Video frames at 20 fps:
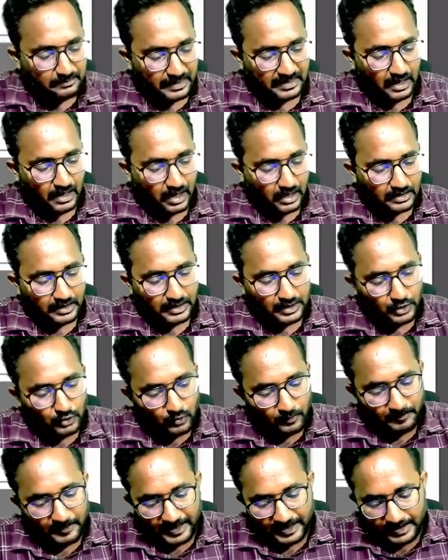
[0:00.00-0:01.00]
already you
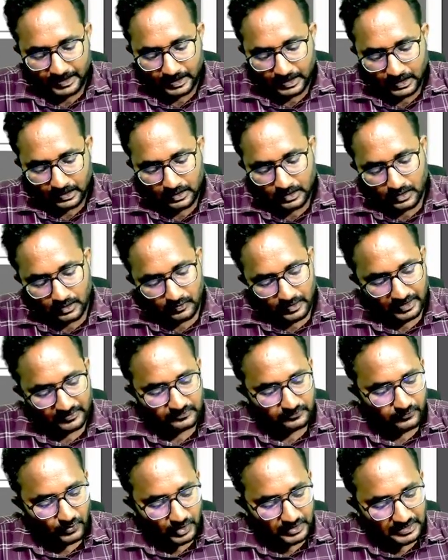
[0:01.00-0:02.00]
paid as
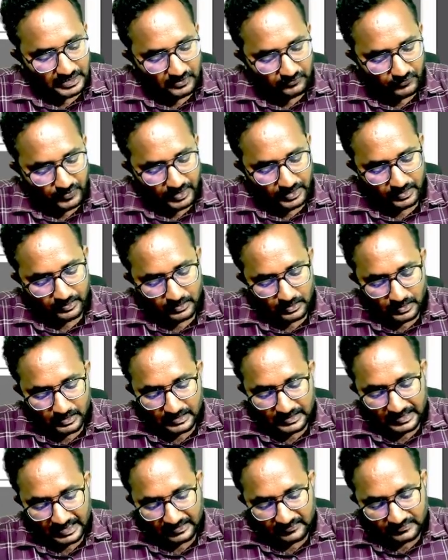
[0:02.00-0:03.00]
45.
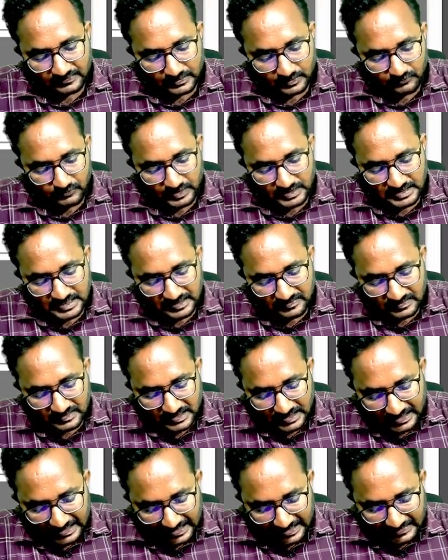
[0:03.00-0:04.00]
Next, within
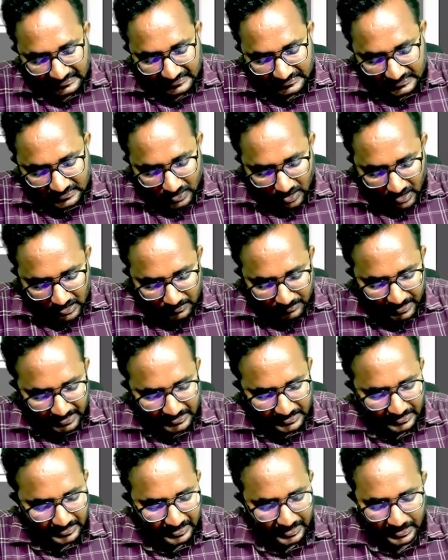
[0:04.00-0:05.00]
that installment
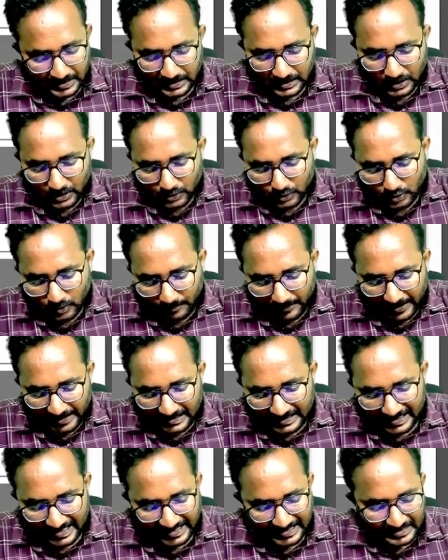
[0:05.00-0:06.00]
date, you paid
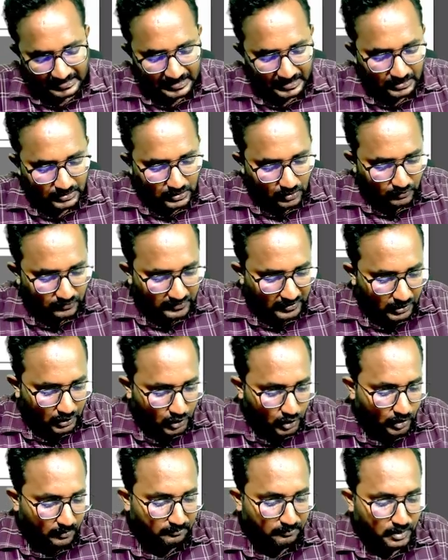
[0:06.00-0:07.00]
90,000.
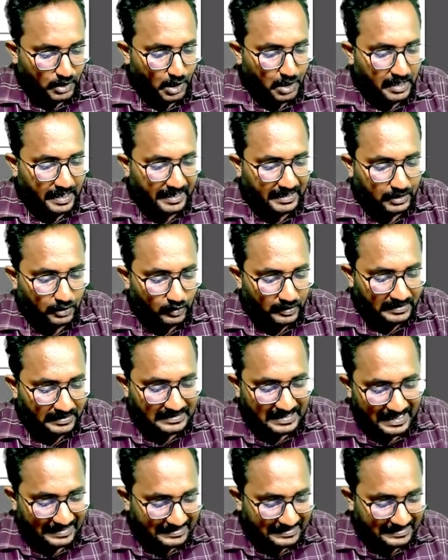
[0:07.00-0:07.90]
Cumulatively, they are